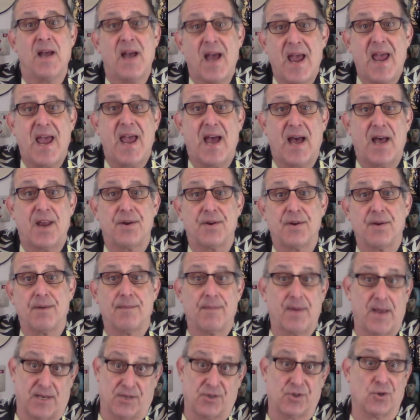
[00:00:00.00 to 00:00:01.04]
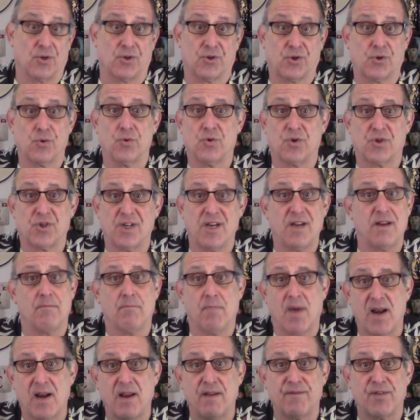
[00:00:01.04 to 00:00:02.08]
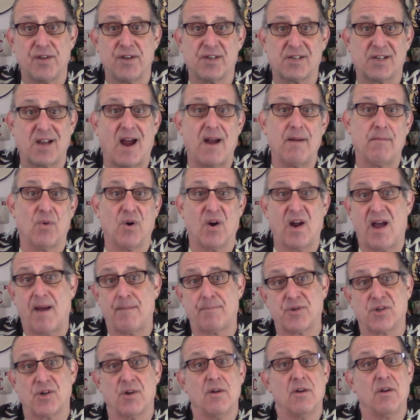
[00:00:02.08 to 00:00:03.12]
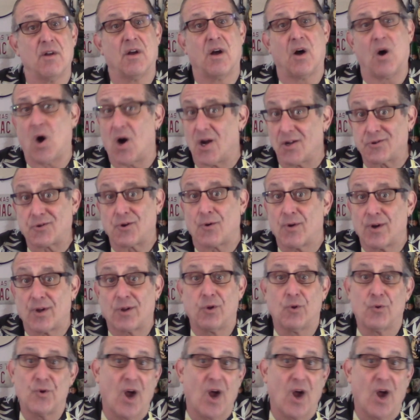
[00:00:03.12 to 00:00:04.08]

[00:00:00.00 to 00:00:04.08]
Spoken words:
And as you'll soon see, many of these timer apps also include